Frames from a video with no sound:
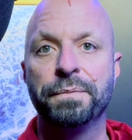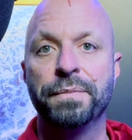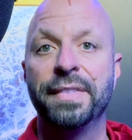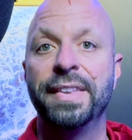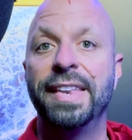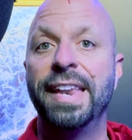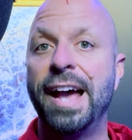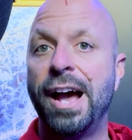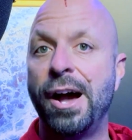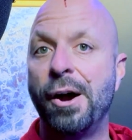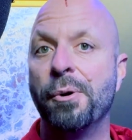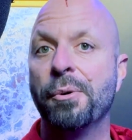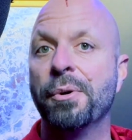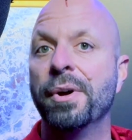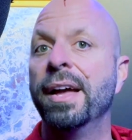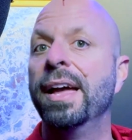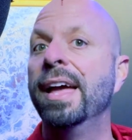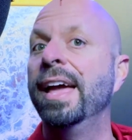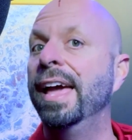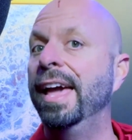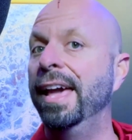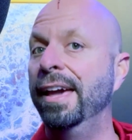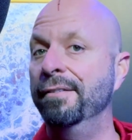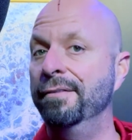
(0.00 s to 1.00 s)
Now,
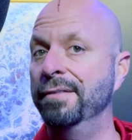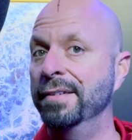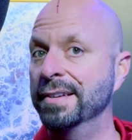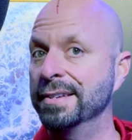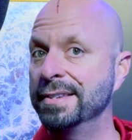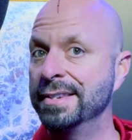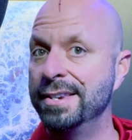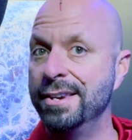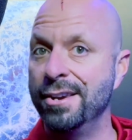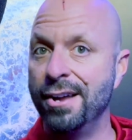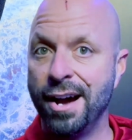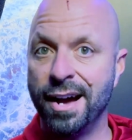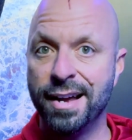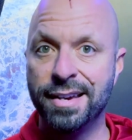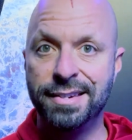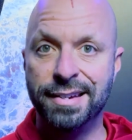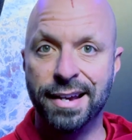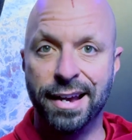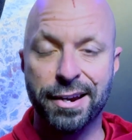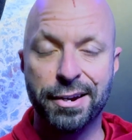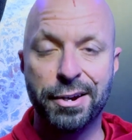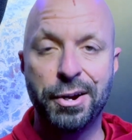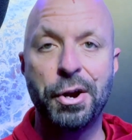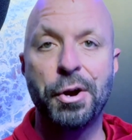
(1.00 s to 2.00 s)
if it's not
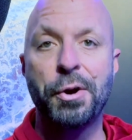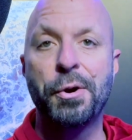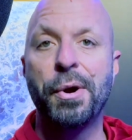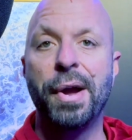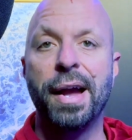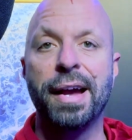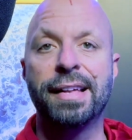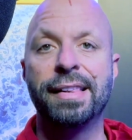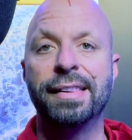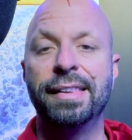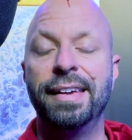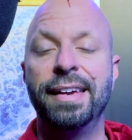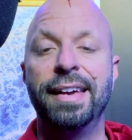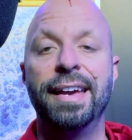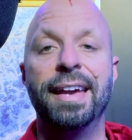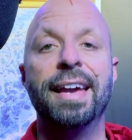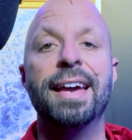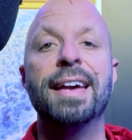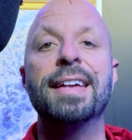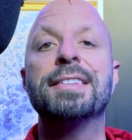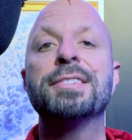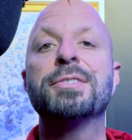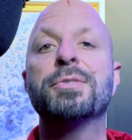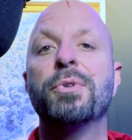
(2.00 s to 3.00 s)
done correctly,
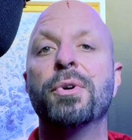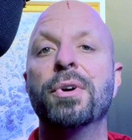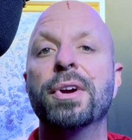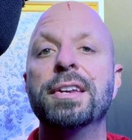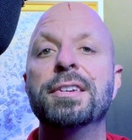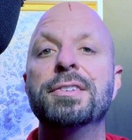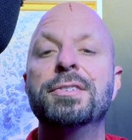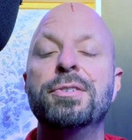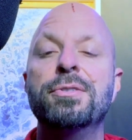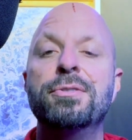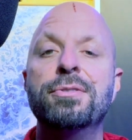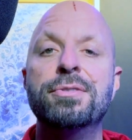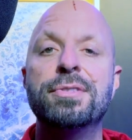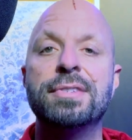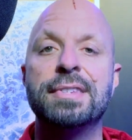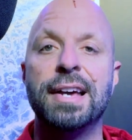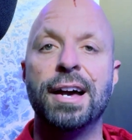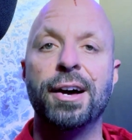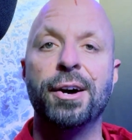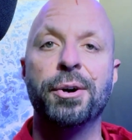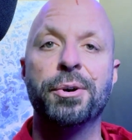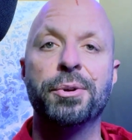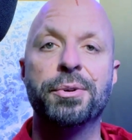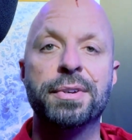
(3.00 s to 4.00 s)
it's going to
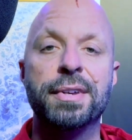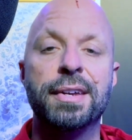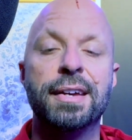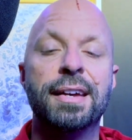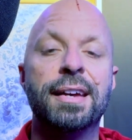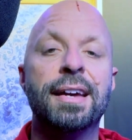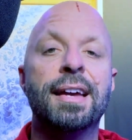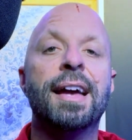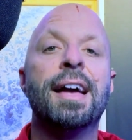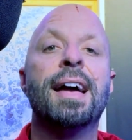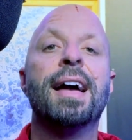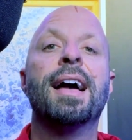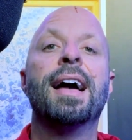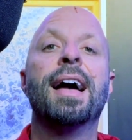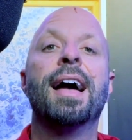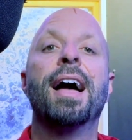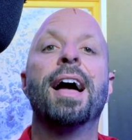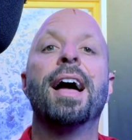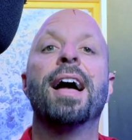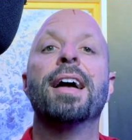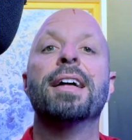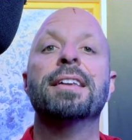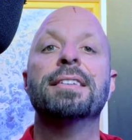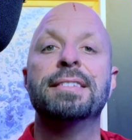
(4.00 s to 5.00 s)
sound
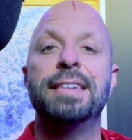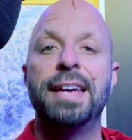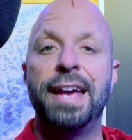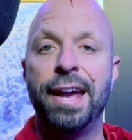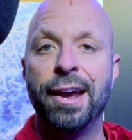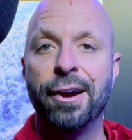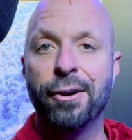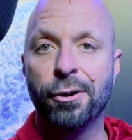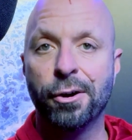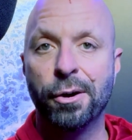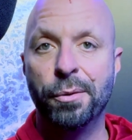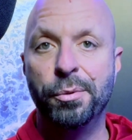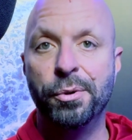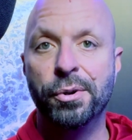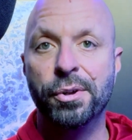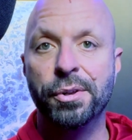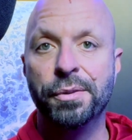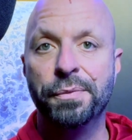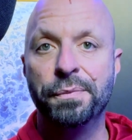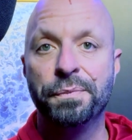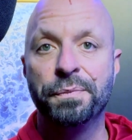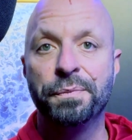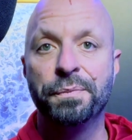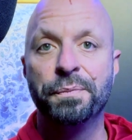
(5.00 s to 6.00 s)

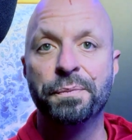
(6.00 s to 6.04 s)
terrible.